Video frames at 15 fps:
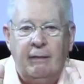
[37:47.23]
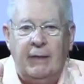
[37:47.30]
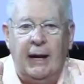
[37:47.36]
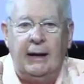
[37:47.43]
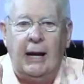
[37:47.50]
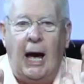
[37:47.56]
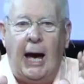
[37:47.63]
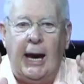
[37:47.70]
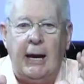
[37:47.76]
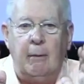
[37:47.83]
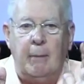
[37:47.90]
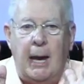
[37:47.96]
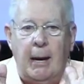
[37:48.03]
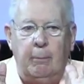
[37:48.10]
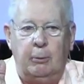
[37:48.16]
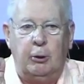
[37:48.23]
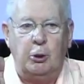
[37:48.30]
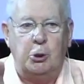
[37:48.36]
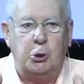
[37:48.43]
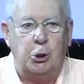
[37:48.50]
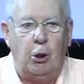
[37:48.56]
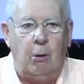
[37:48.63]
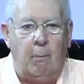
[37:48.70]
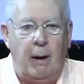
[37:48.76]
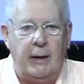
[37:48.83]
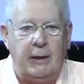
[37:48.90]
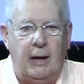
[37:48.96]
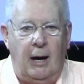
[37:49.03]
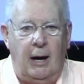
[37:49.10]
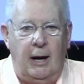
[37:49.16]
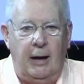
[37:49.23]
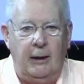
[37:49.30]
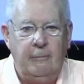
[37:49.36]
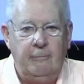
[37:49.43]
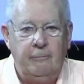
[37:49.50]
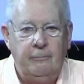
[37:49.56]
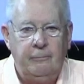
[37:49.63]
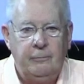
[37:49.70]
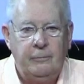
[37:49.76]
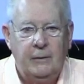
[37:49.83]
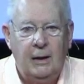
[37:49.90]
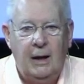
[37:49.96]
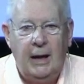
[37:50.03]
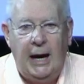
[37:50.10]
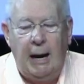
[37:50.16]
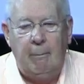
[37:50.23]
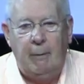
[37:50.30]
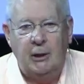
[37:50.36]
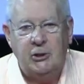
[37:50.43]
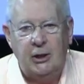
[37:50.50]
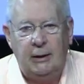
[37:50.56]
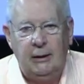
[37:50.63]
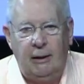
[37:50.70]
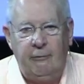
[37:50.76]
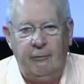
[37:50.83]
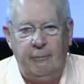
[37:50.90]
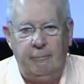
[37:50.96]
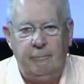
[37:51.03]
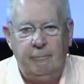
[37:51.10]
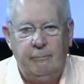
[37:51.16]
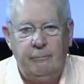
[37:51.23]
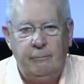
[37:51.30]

that I am able to show my God how much I love him,